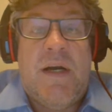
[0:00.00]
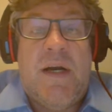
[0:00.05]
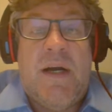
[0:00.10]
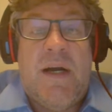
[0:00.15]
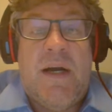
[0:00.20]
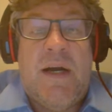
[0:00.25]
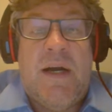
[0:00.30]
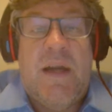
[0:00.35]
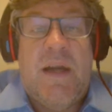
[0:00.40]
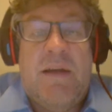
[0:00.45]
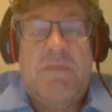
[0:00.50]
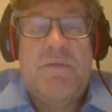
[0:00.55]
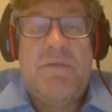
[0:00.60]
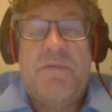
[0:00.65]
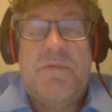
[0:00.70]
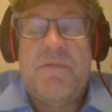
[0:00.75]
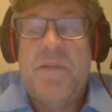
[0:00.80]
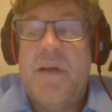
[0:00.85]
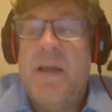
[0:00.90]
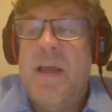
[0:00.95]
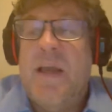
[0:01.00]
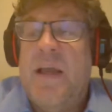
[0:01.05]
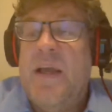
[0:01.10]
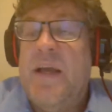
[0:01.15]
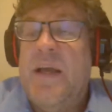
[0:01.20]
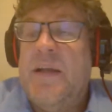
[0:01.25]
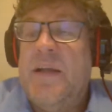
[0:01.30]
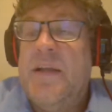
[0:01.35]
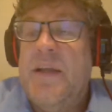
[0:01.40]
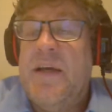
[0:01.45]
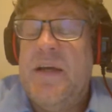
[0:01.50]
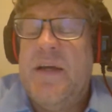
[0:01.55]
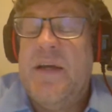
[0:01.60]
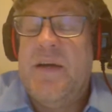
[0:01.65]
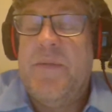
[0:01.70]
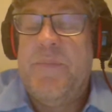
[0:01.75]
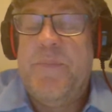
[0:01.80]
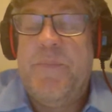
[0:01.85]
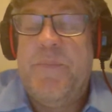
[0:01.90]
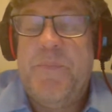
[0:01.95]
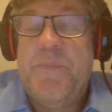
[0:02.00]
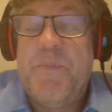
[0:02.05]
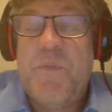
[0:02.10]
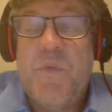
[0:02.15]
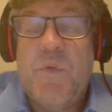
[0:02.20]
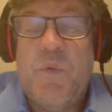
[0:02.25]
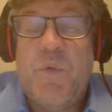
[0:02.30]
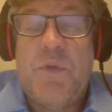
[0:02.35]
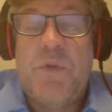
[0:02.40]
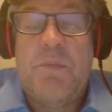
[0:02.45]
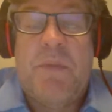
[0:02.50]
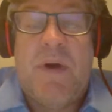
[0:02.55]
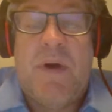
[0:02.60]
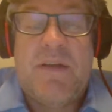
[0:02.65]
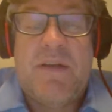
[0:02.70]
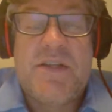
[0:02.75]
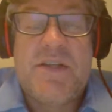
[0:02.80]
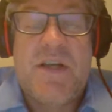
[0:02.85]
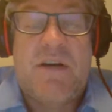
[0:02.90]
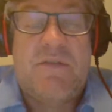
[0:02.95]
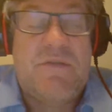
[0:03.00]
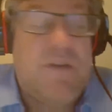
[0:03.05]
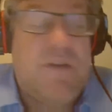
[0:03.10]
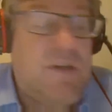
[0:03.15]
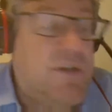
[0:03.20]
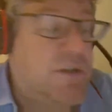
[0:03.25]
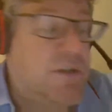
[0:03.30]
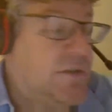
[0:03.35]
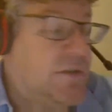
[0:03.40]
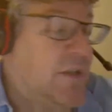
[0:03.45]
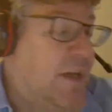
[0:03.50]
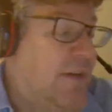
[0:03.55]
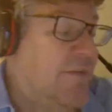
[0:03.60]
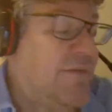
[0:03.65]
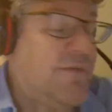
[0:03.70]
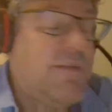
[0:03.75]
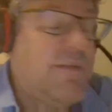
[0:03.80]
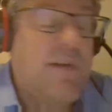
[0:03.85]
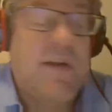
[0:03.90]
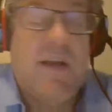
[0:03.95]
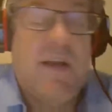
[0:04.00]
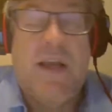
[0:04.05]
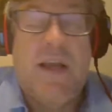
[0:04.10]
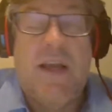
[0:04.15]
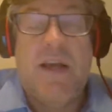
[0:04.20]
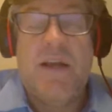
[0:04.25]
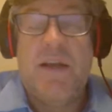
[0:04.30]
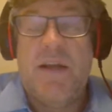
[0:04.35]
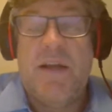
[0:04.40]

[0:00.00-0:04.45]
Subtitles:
I've had, with my cell phone, I've had